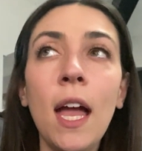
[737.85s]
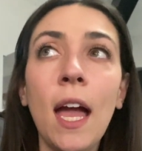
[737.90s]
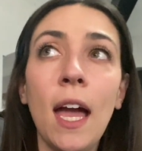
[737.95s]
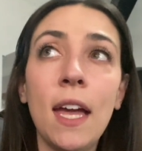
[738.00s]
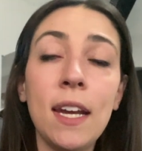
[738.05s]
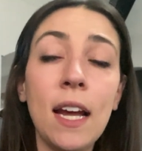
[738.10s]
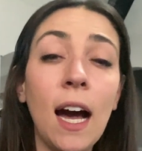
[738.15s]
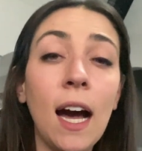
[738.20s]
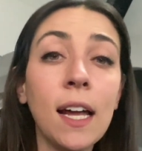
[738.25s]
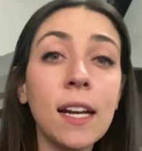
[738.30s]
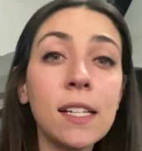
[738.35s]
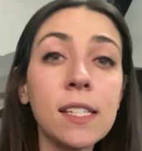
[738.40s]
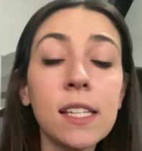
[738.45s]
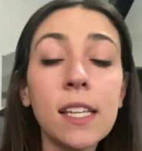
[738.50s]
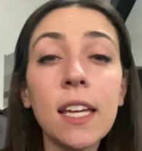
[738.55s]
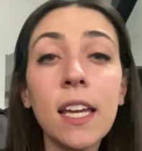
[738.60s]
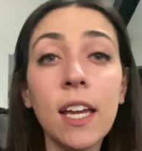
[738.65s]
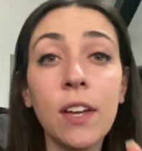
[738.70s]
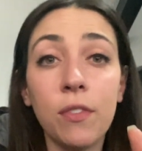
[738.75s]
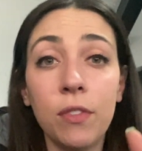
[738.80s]
And
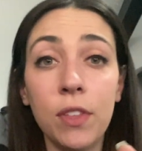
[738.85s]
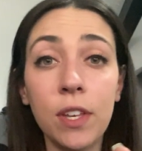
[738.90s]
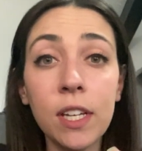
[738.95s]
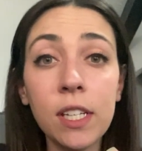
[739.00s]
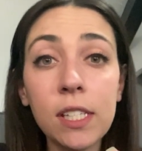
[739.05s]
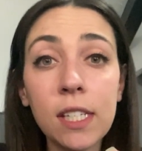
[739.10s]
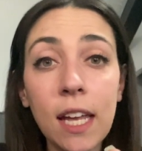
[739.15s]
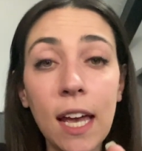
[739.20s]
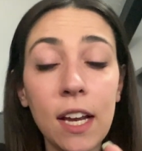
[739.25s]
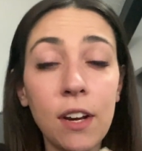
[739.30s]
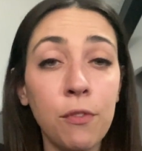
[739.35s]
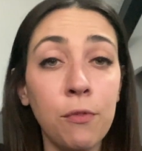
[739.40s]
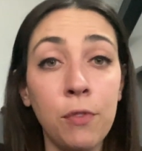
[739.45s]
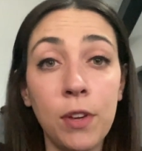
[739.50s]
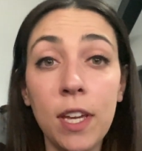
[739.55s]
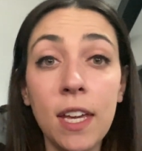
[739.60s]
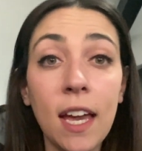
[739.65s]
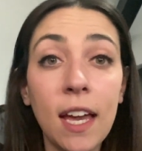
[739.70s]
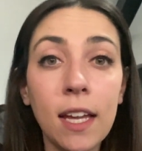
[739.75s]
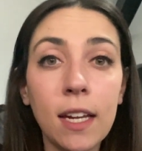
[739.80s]
honestly, if this had a
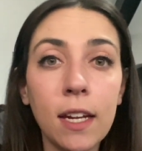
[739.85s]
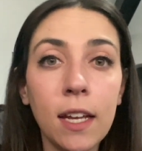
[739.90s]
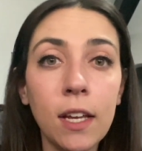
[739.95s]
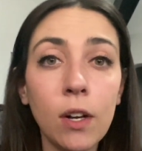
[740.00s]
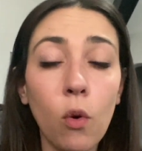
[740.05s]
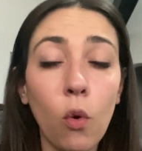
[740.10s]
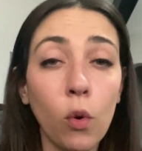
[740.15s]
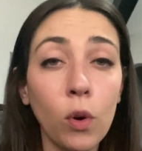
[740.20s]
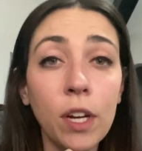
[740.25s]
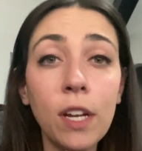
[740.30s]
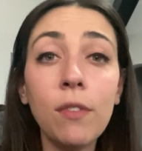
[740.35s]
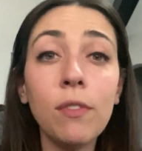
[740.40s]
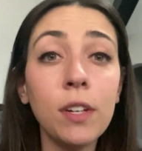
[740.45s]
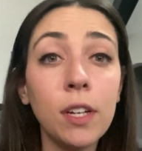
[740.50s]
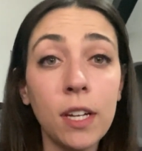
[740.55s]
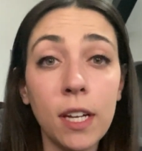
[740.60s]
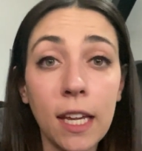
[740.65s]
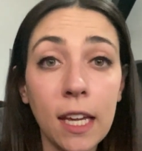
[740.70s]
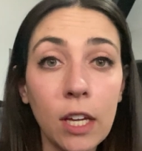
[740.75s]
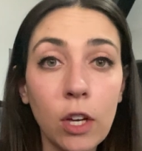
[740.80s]
V8 in it, or even
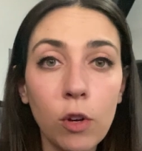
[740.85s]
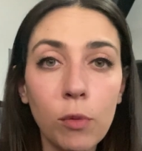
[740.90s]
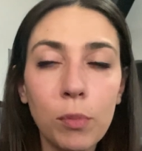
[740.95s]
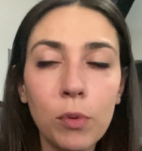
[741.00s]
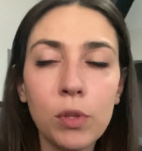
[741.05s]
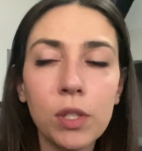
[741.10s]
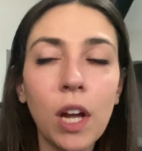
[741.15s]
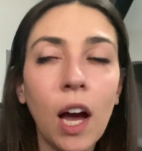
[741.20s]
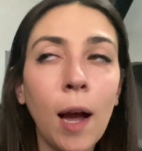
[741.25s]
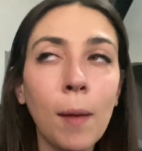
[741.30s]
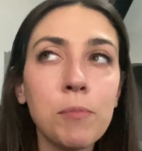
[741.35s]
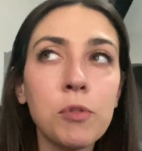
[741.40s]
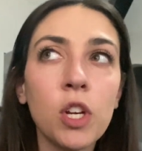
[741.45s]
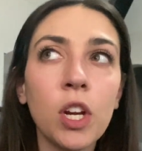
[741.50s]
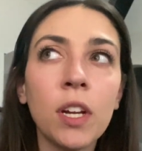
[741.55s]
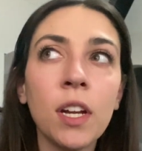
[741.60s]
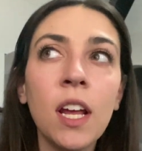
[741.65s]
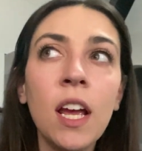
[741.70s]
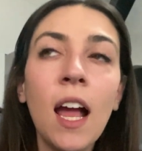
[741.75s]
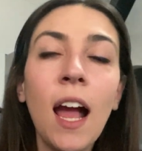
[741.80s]
an EcoBoost
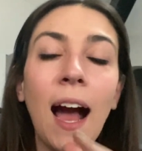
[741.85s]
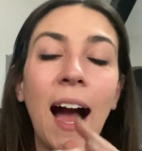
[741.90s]
option,